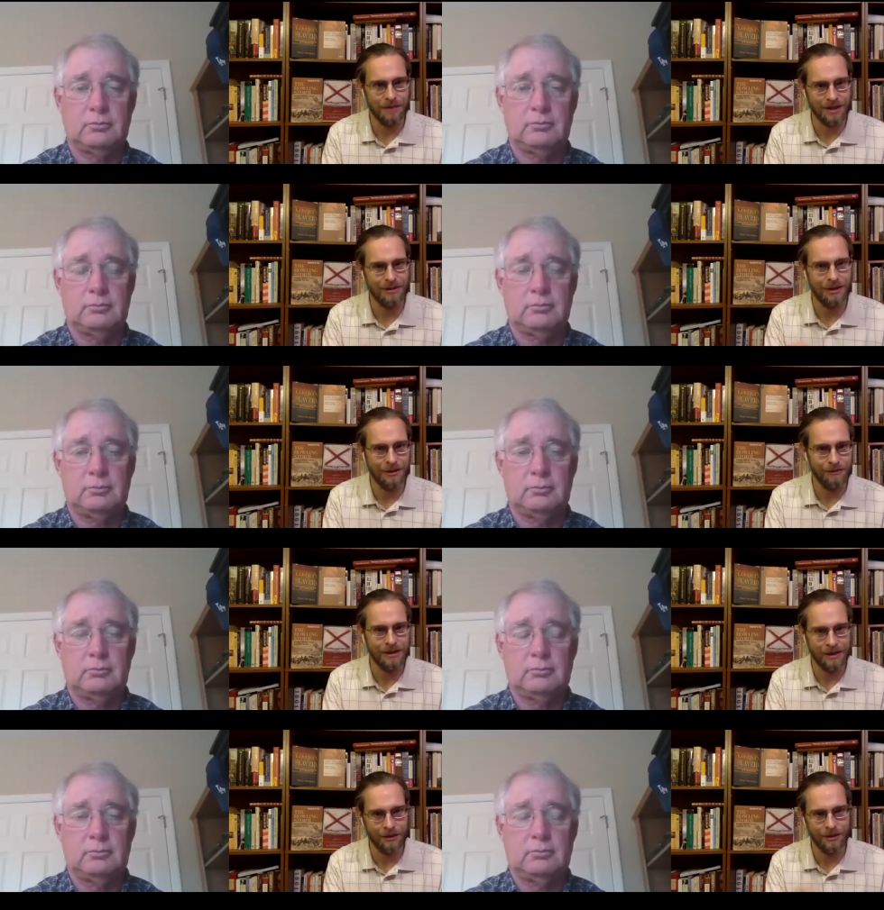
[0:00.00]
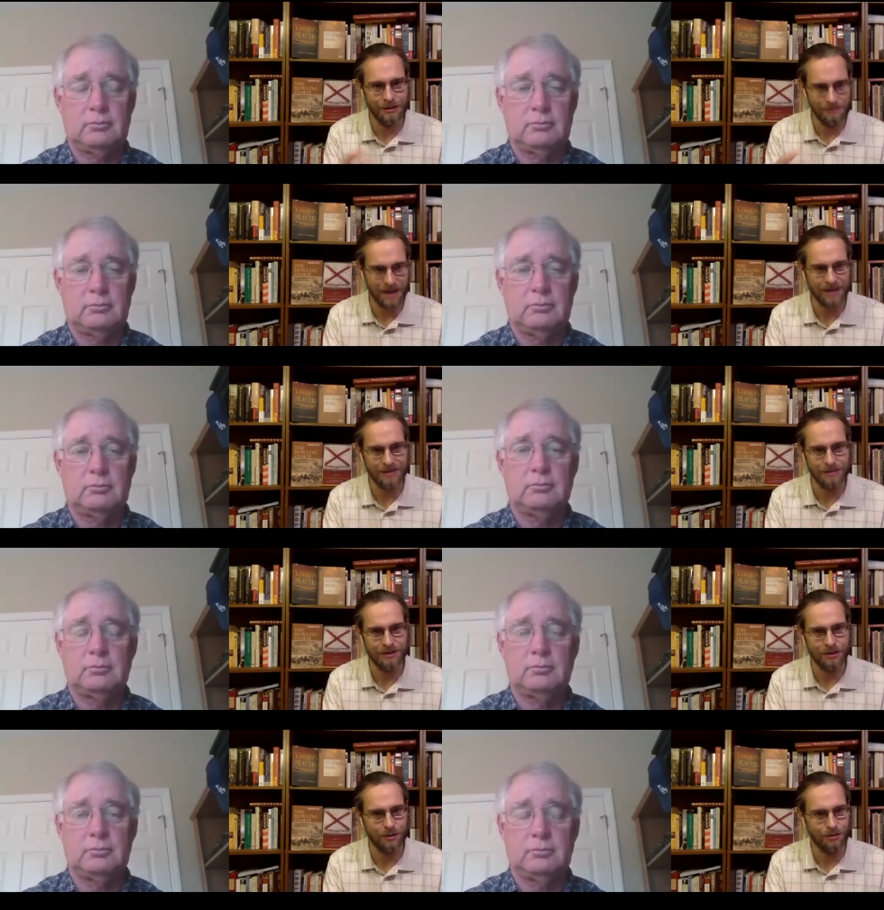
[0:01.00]
Speaker 1: a lot of like how it impacts
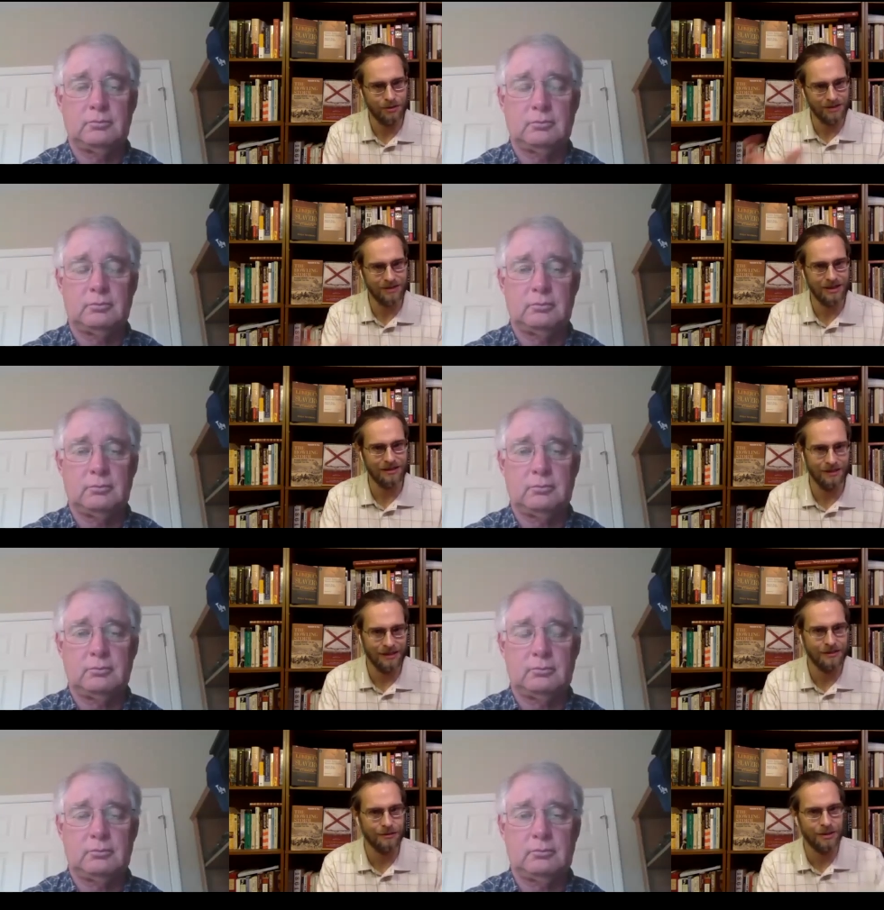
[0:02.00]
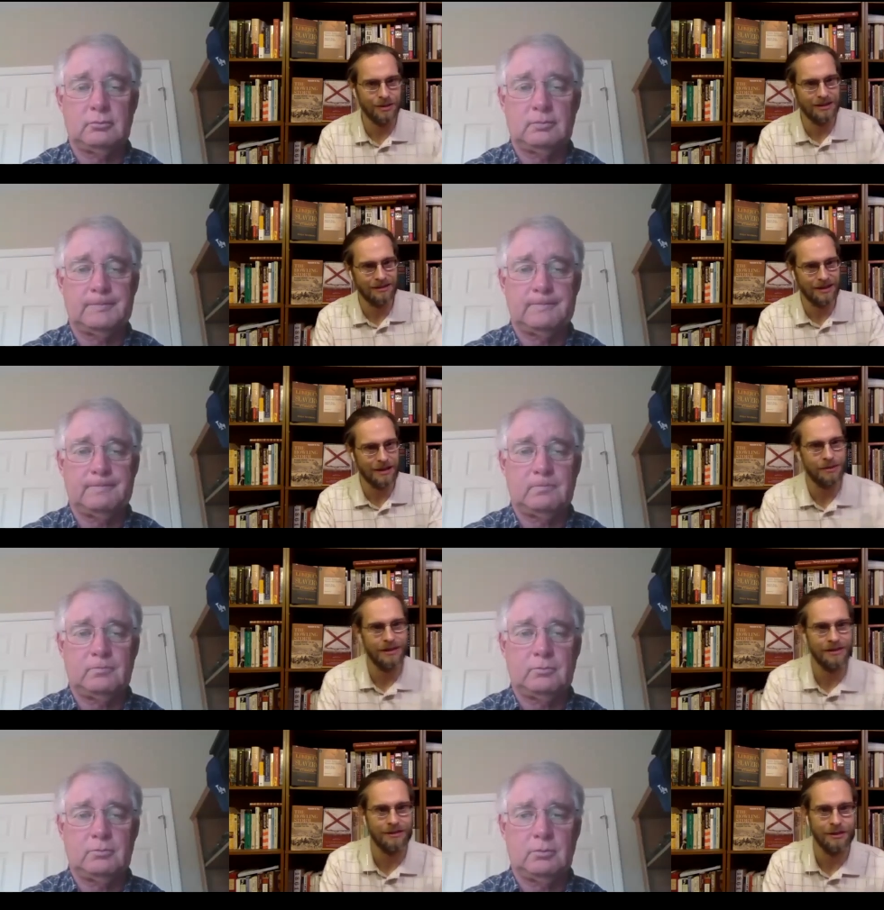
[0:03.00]
military operations. That's another great example I
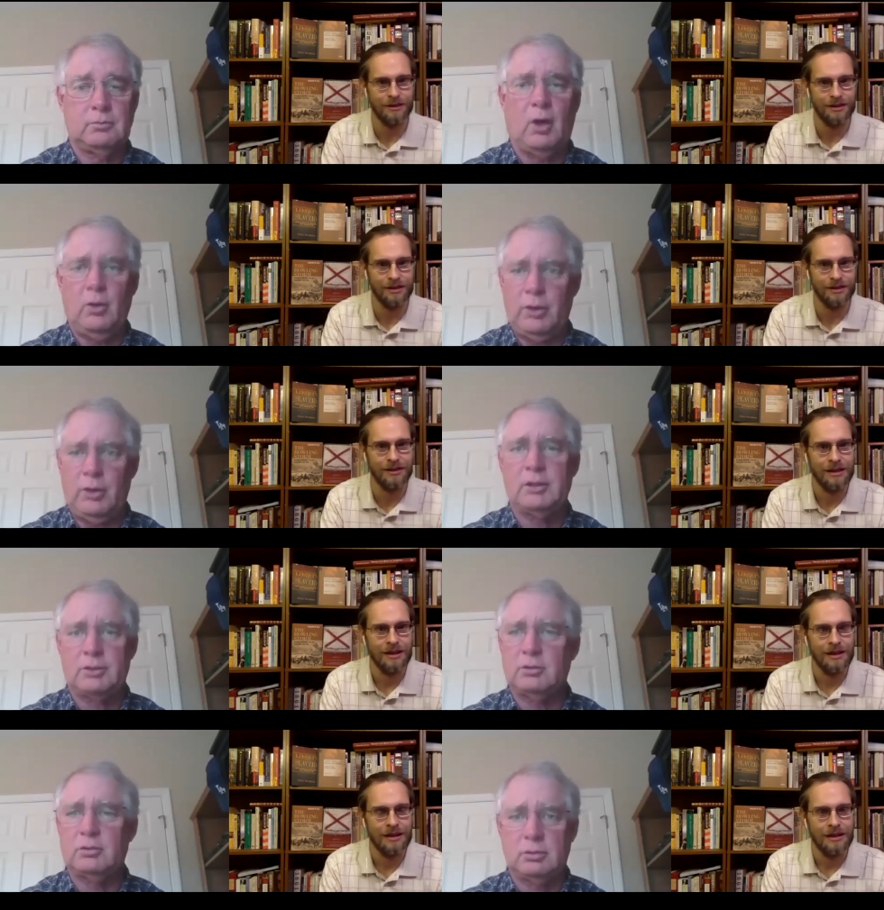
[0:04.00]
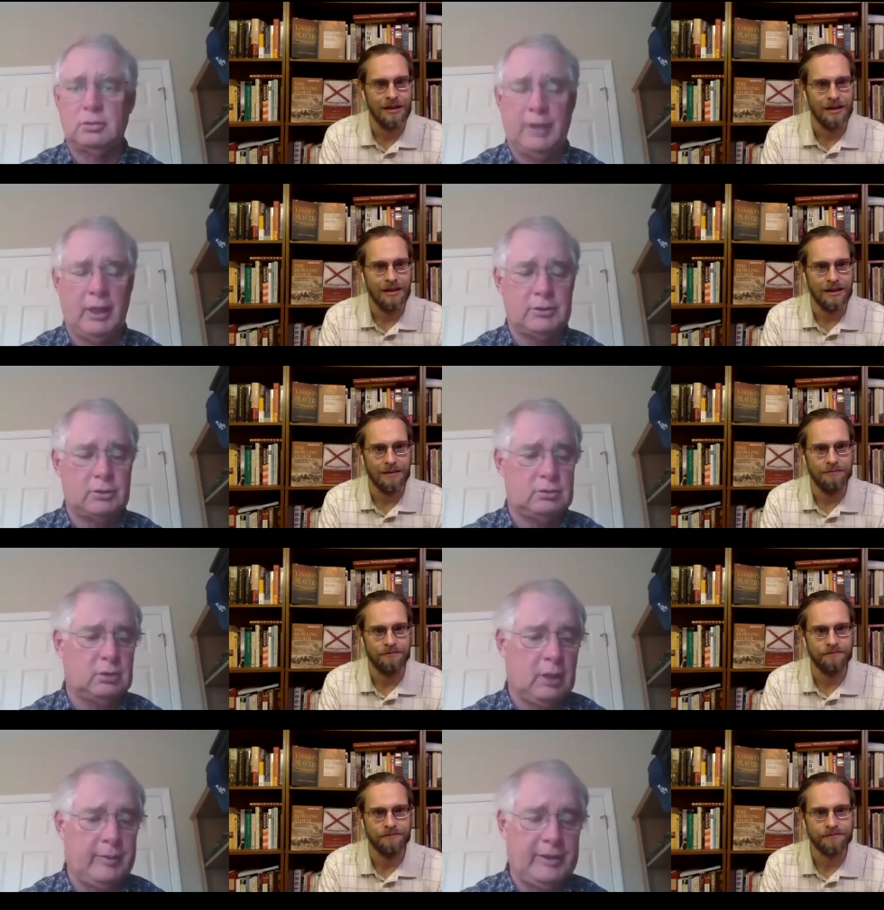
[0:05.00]
saw. it that.
Speaker 2: Yes, um,
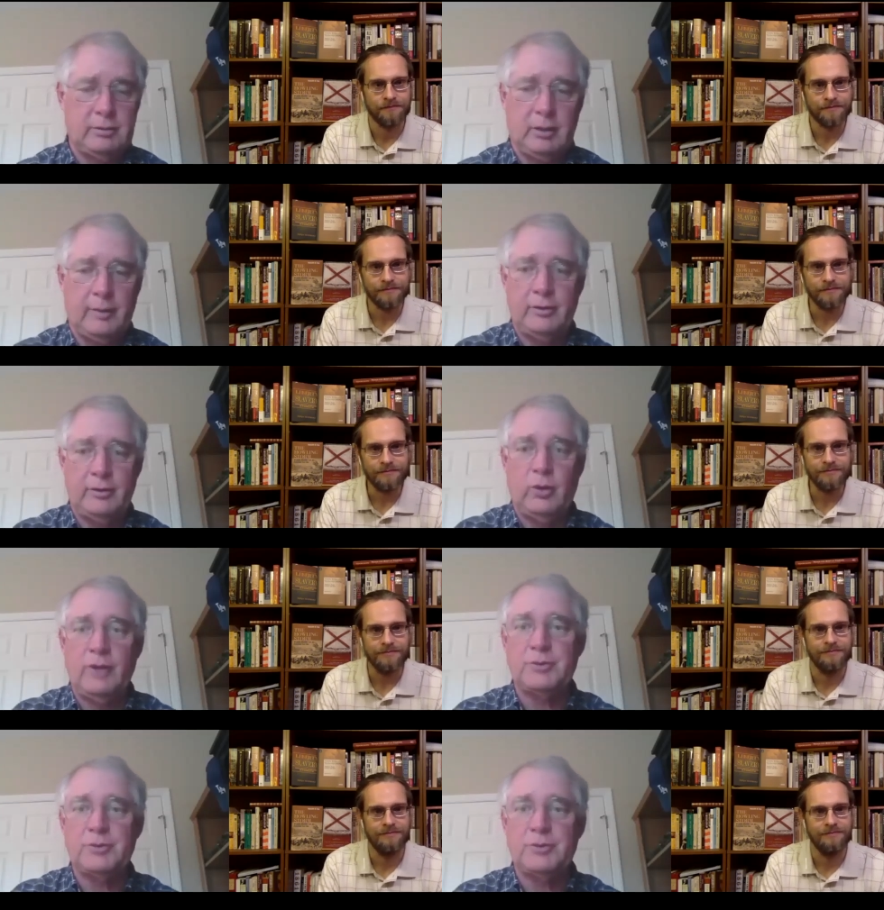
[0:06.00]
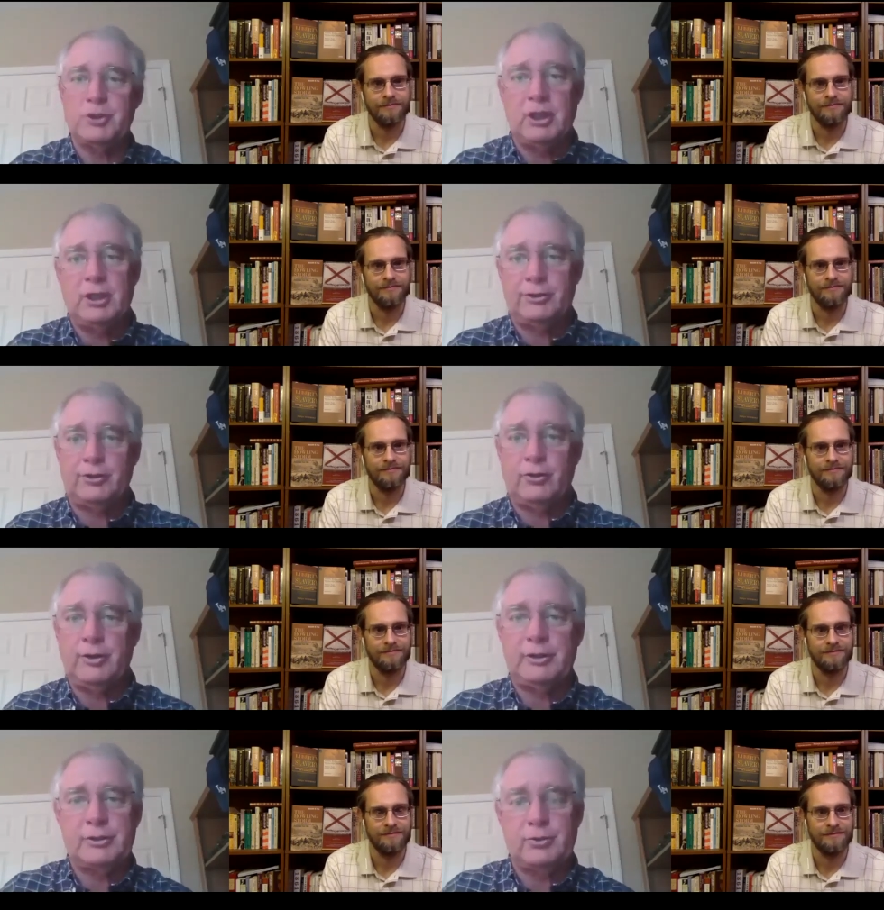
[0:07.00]
I mean, I mean, the weather's pushing 100 degrees
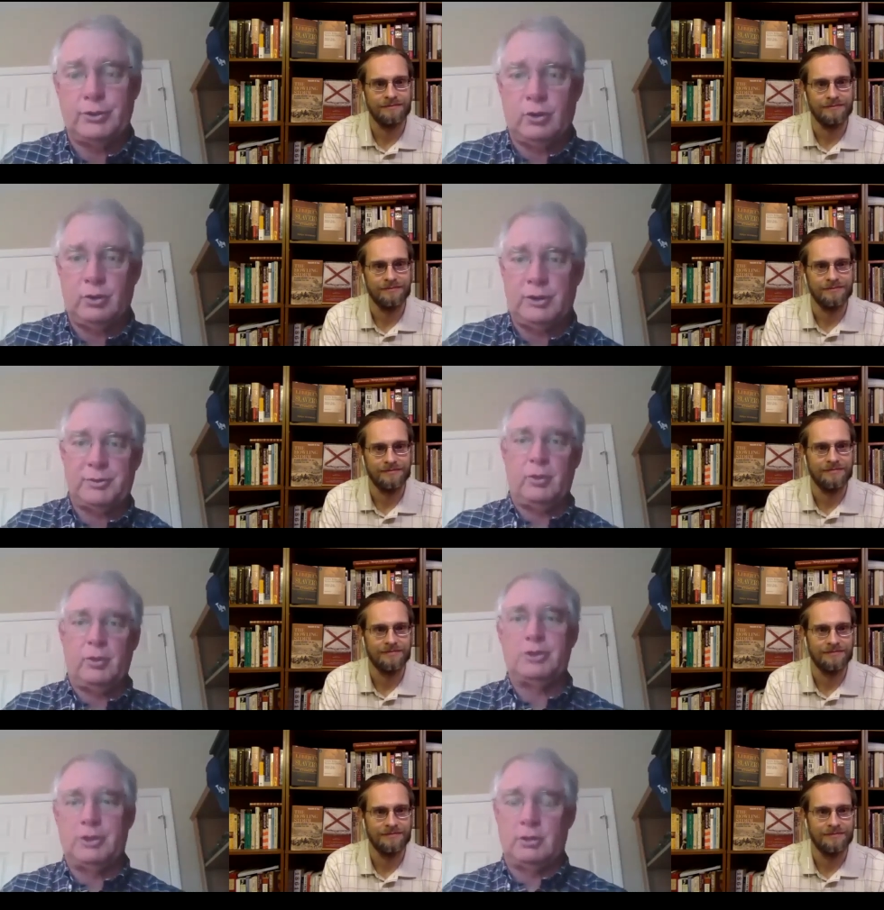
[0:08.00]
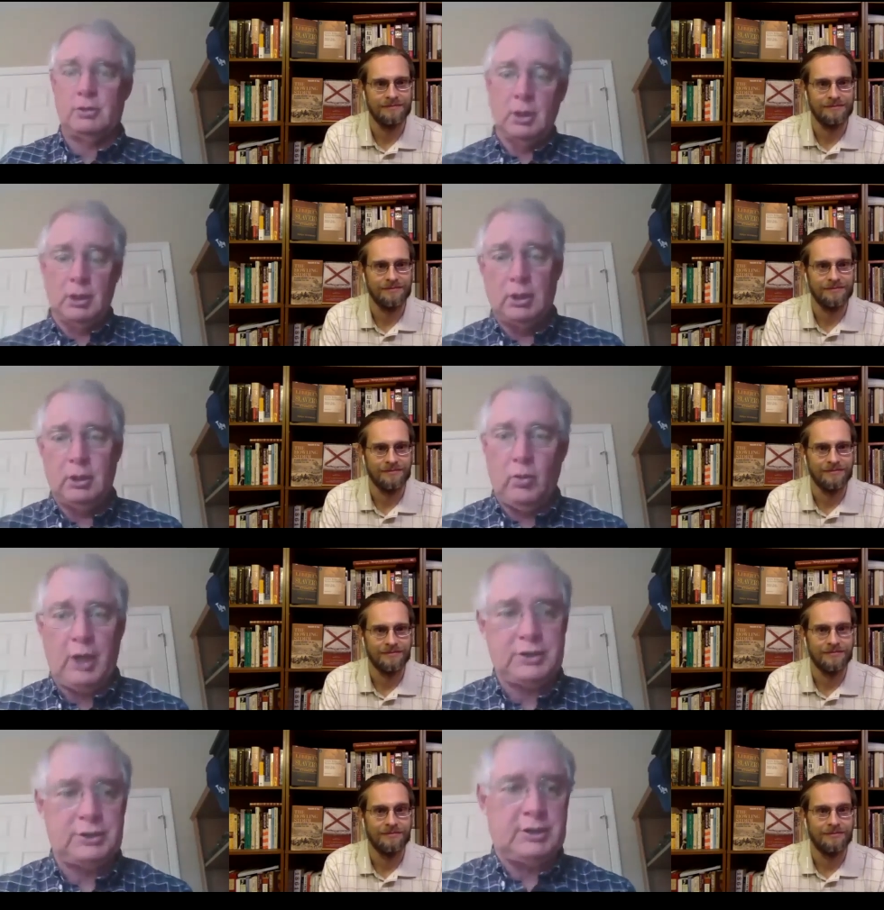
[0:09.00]
when Early's approaching
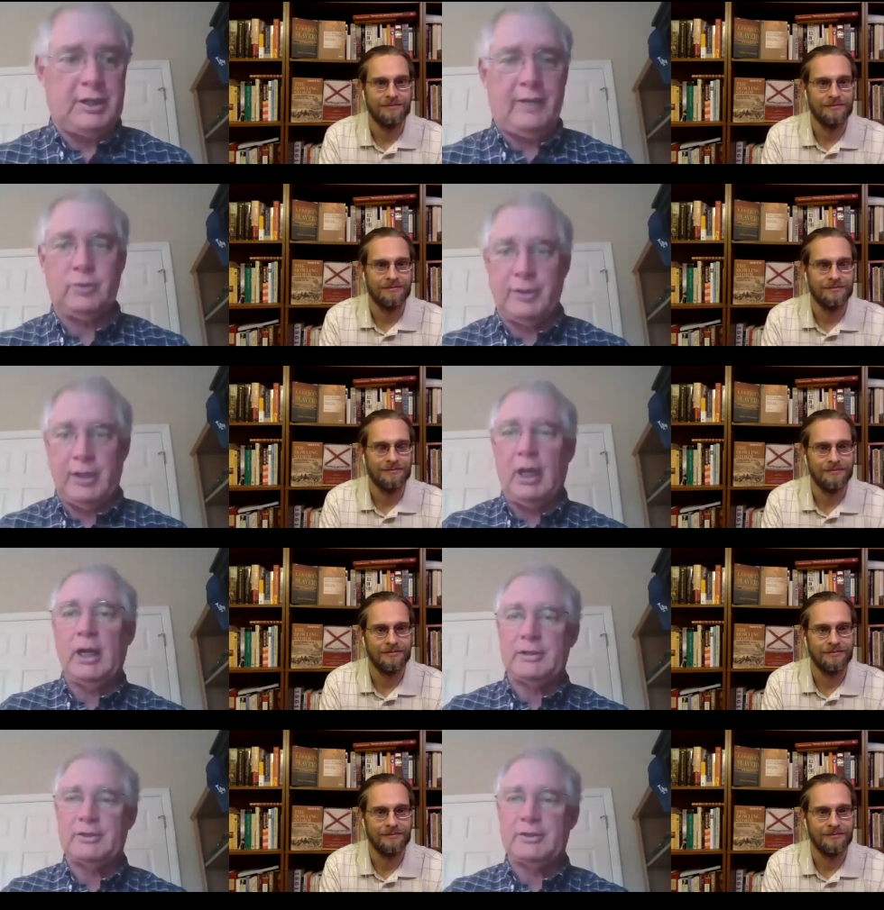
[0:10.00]
Washington after Monocacy.